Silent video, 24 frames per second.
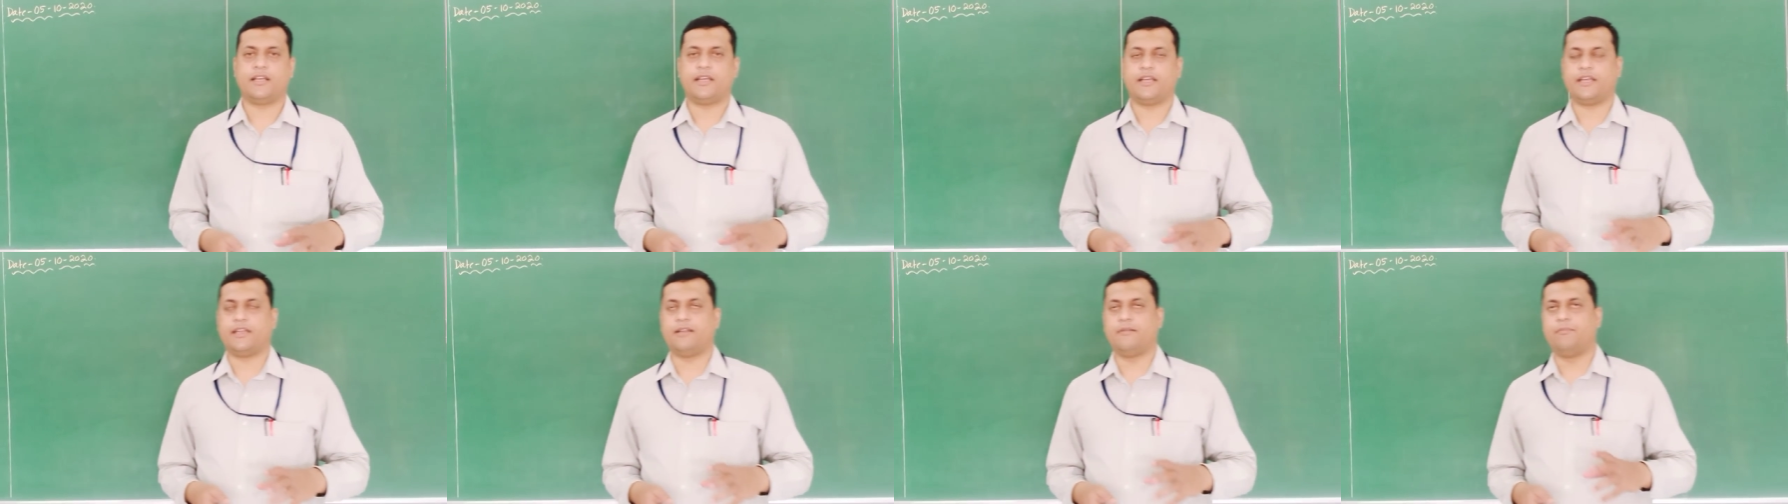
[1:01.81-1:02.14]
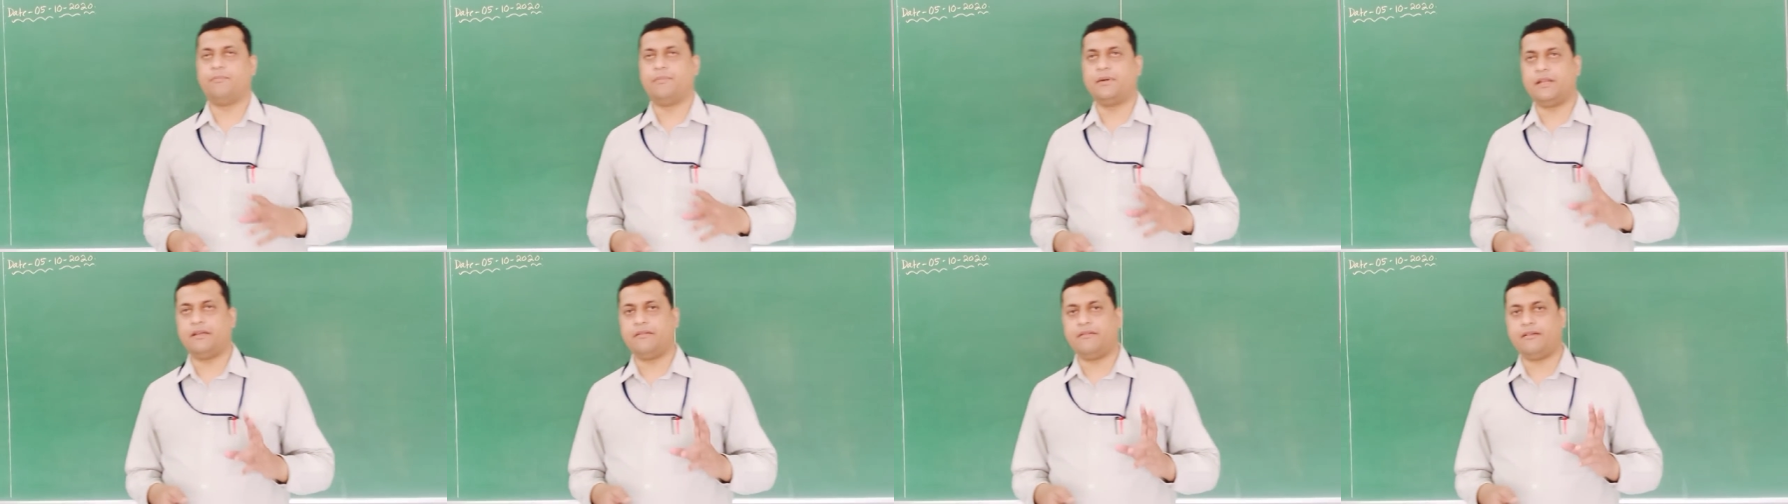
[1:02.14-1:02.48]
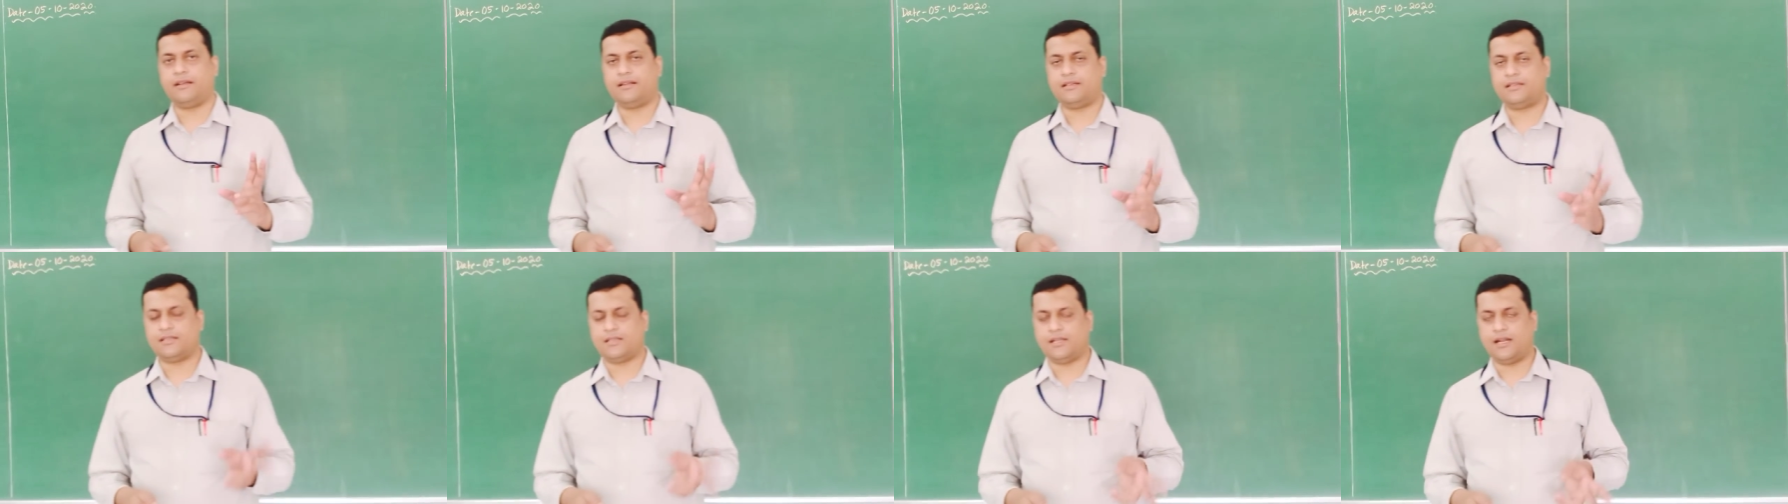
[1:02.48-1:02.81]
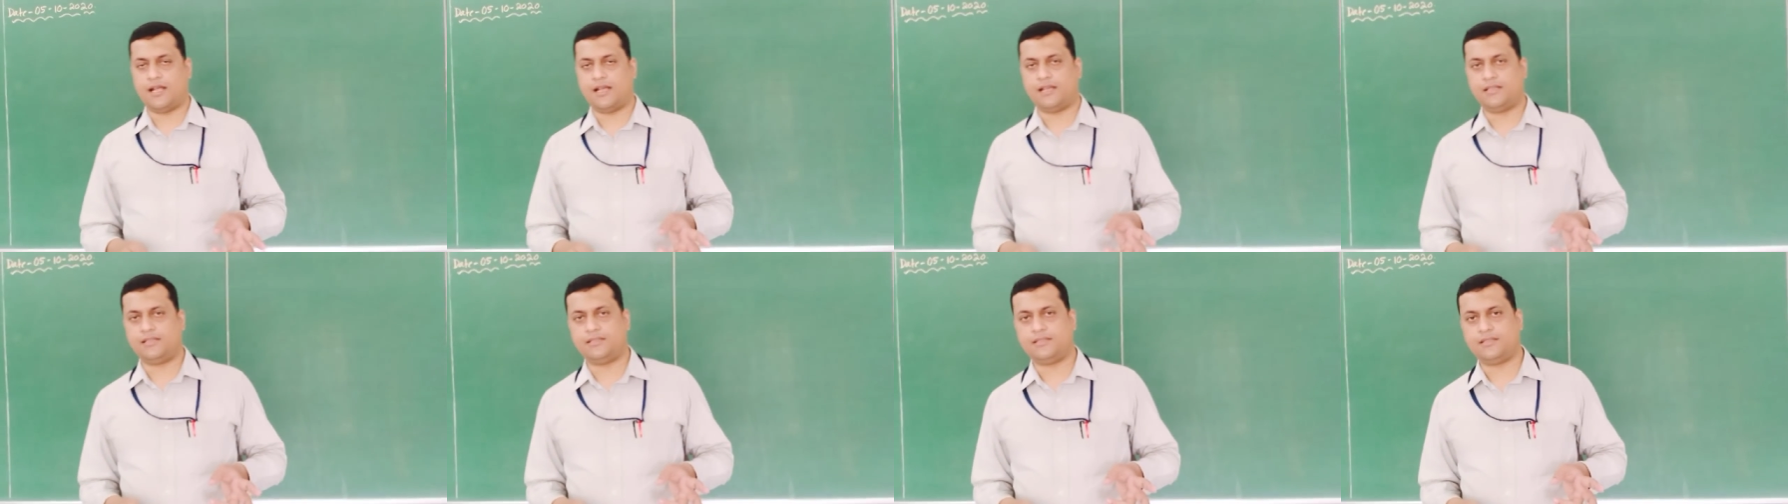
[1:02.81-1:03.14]
In previous
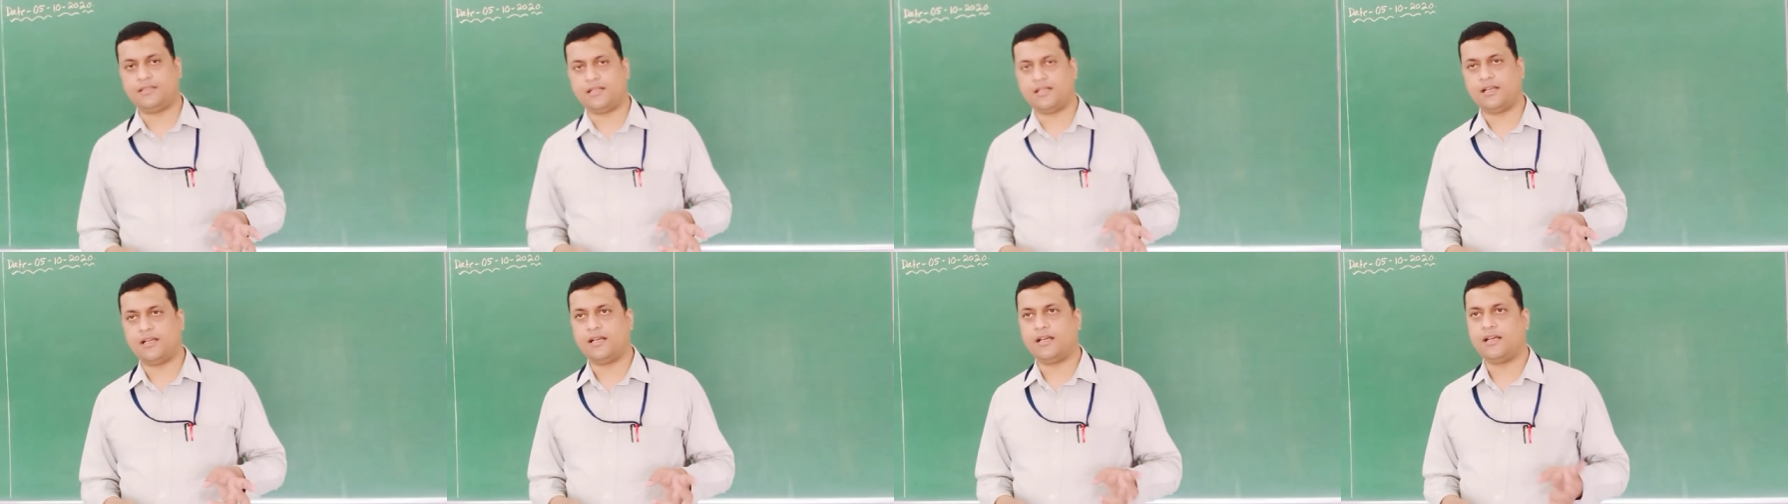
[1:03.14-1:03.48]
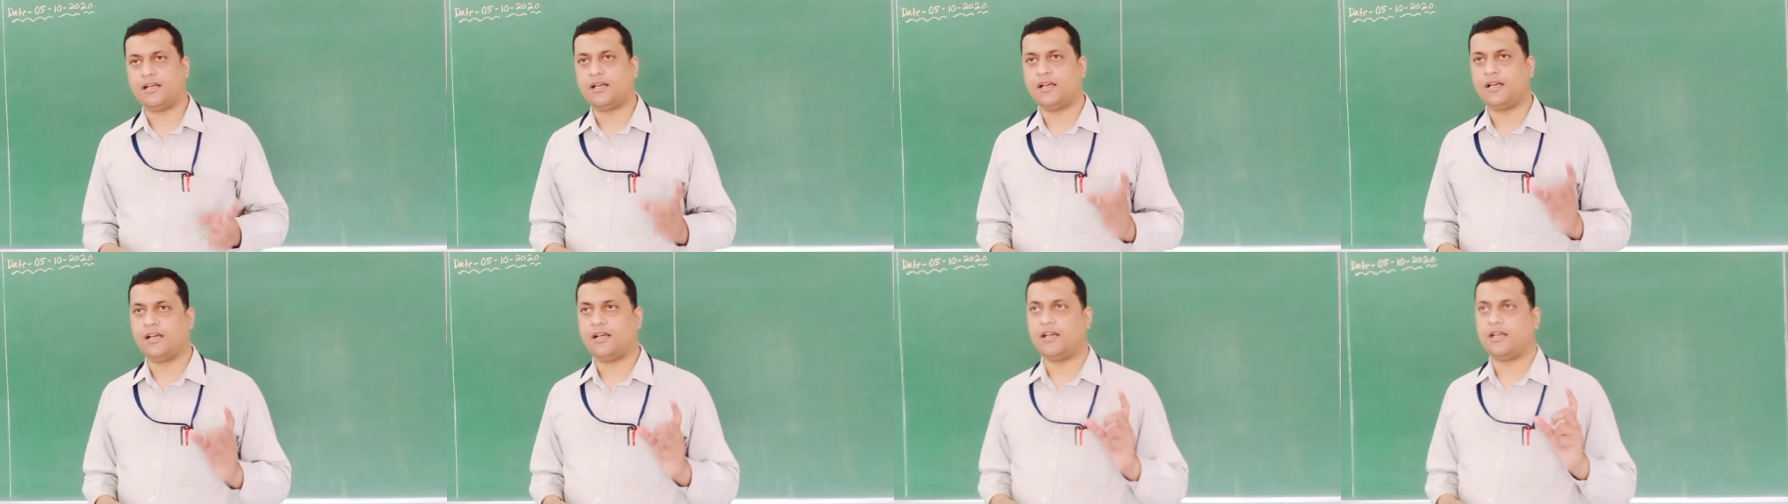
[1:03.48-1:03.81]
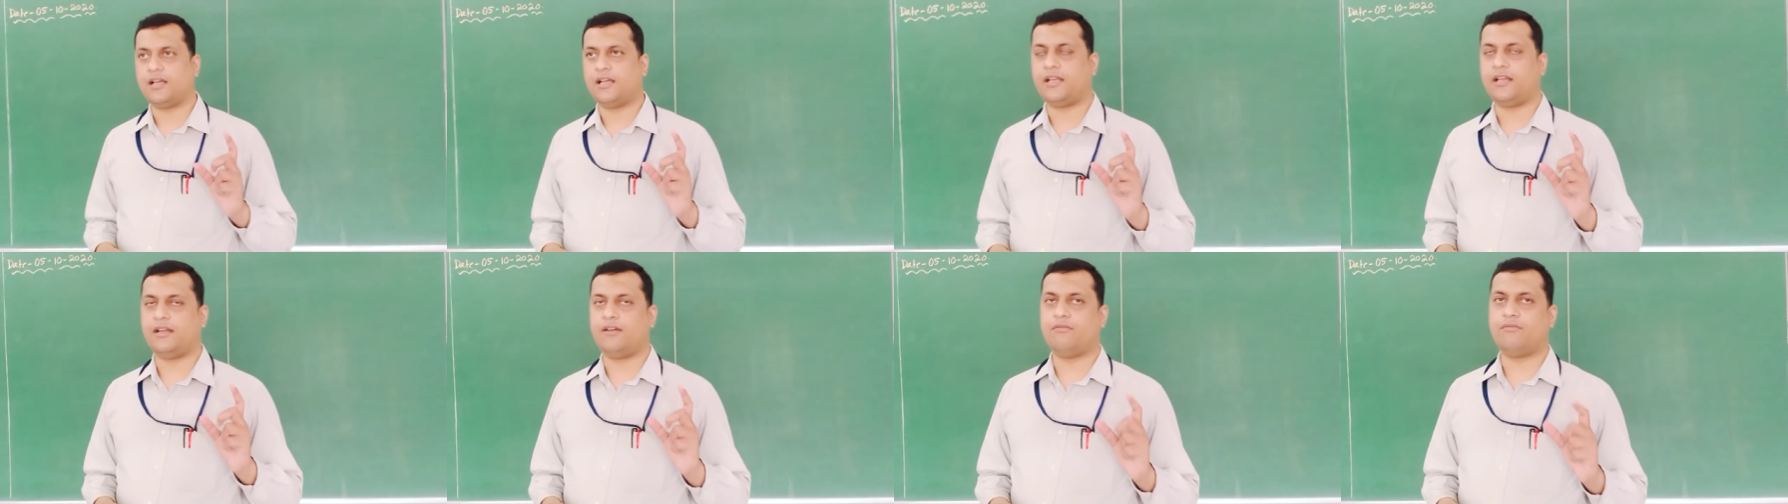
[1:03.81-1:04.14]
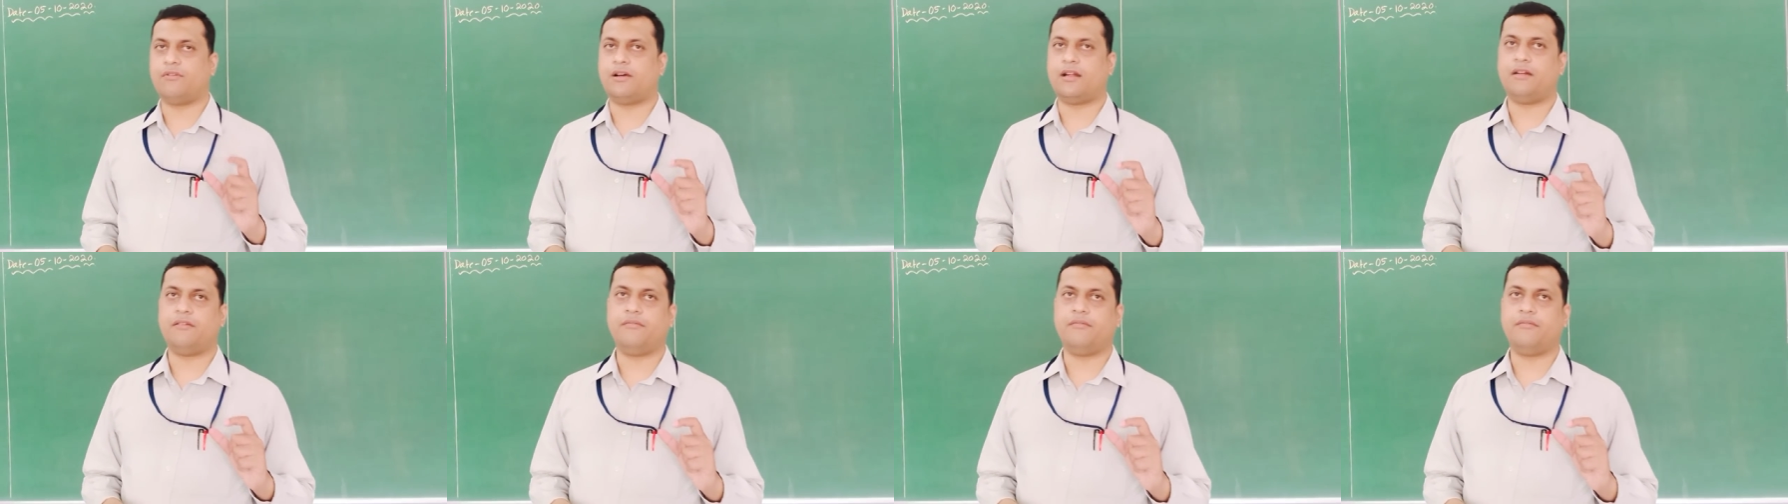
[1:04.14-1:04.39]
class, in one